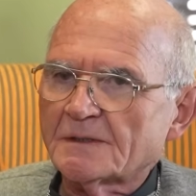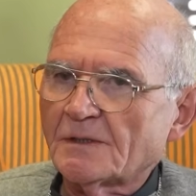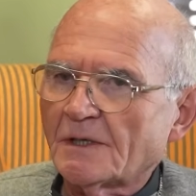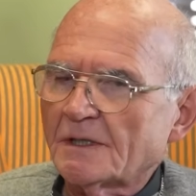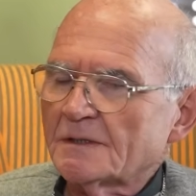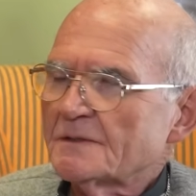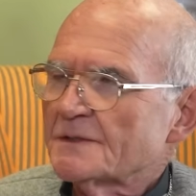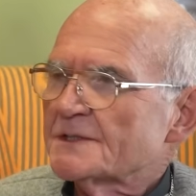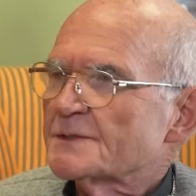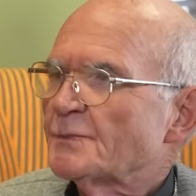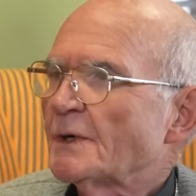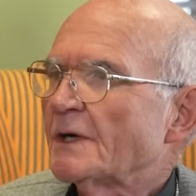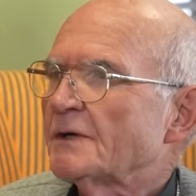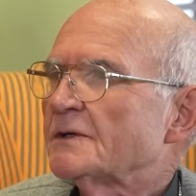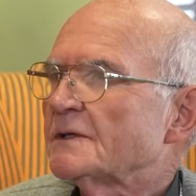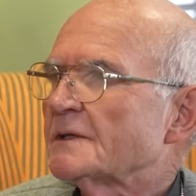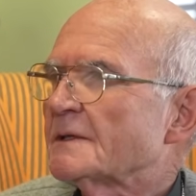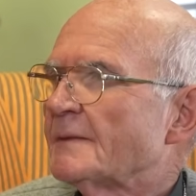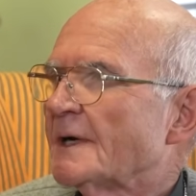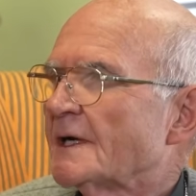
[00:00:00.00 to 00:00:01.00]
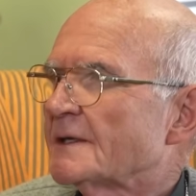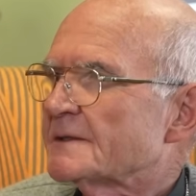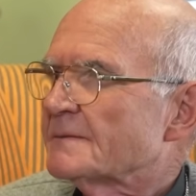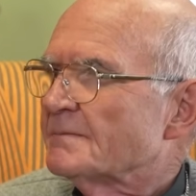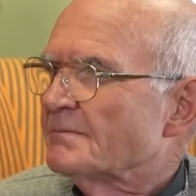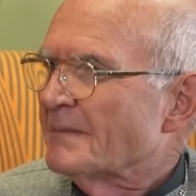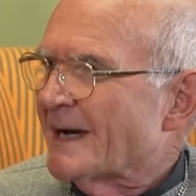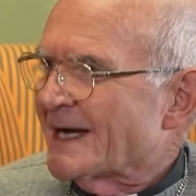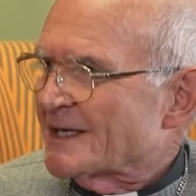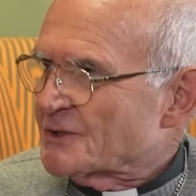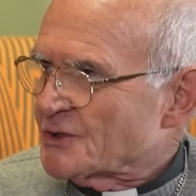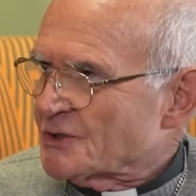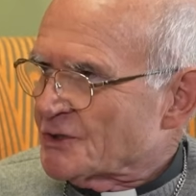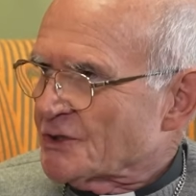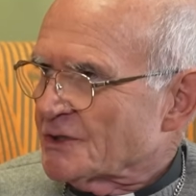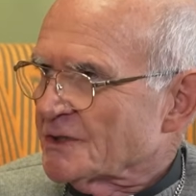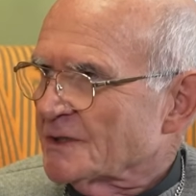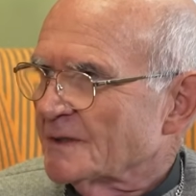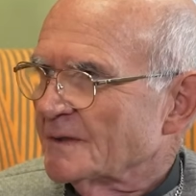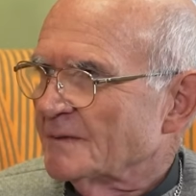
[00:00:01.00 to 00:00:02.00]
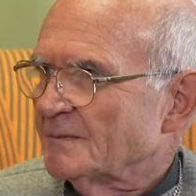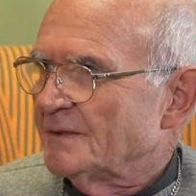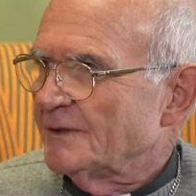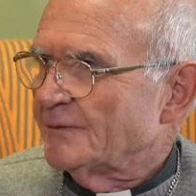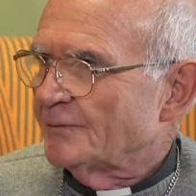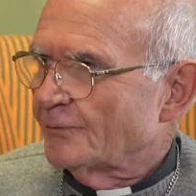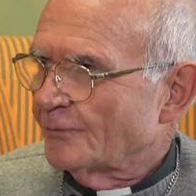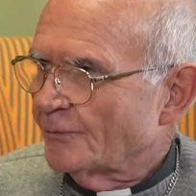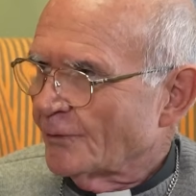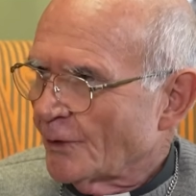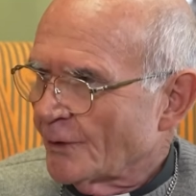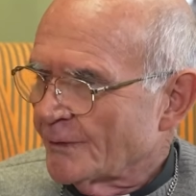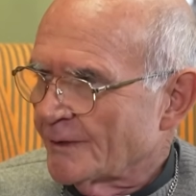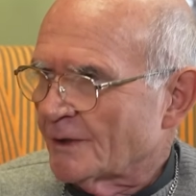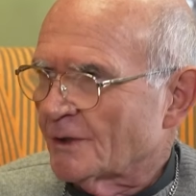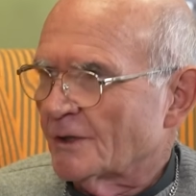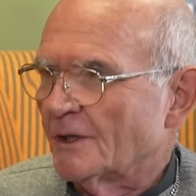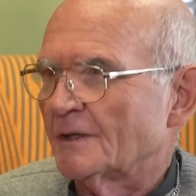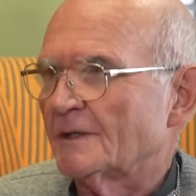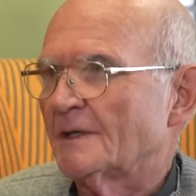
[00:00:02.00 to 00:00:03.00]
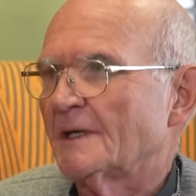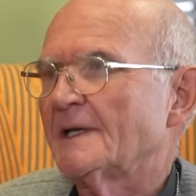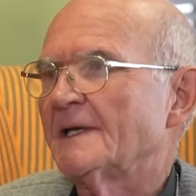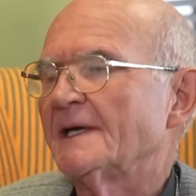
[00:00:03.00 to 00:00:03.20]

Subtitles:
cardinal spoken about much before the conclave.